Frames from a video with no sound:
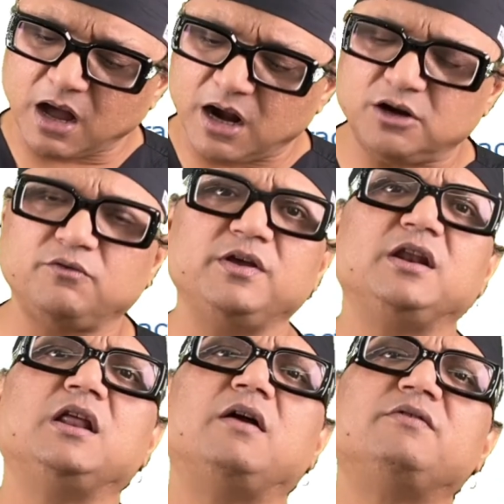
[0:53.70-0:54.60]
art of
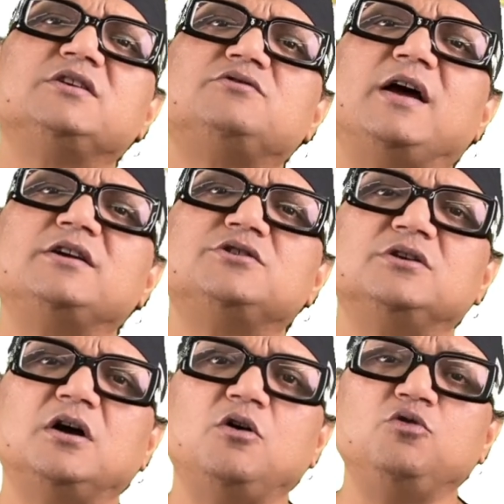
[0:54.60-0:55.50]
hair graft
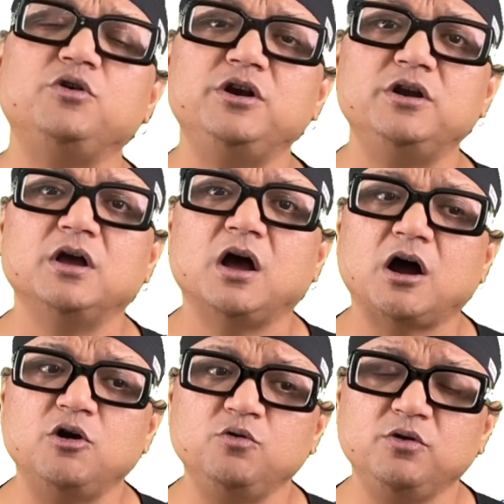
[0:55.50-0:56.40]
extraction, how
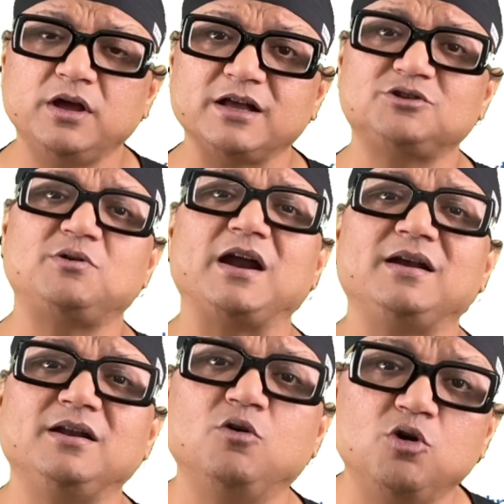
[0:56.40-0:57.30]
to
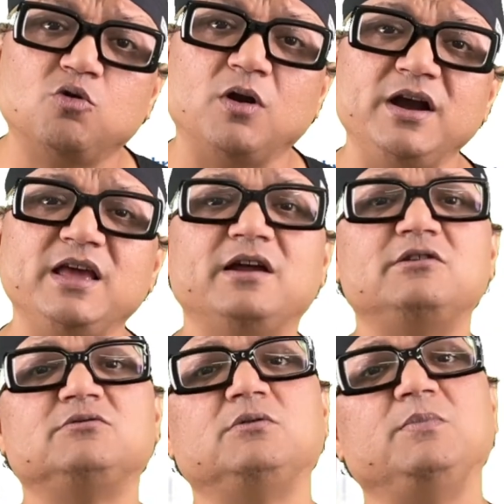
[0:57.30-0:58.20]
extract good quality
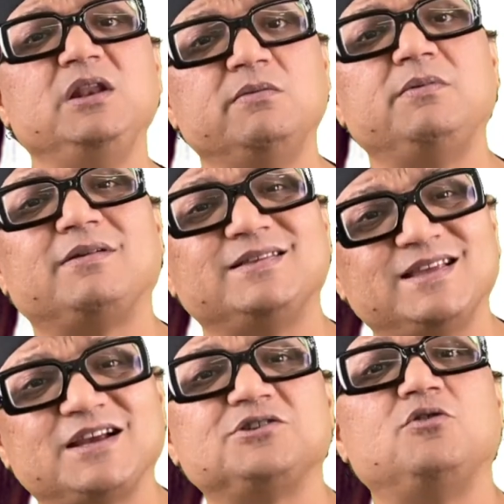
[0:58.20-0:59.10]
hairs with minimum
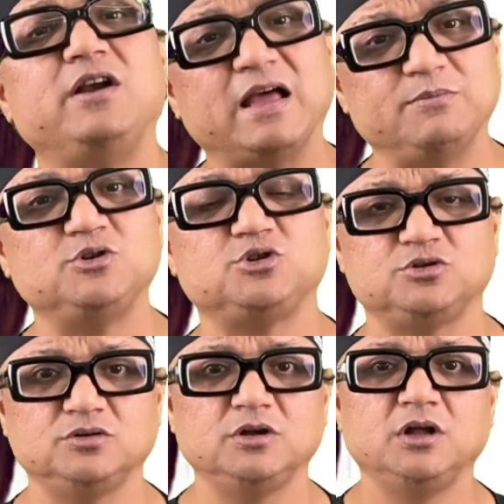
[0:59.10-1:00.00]
transactional
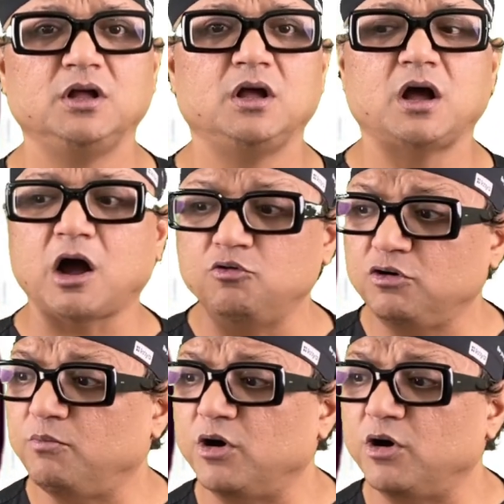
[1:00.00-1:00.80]
damage, out of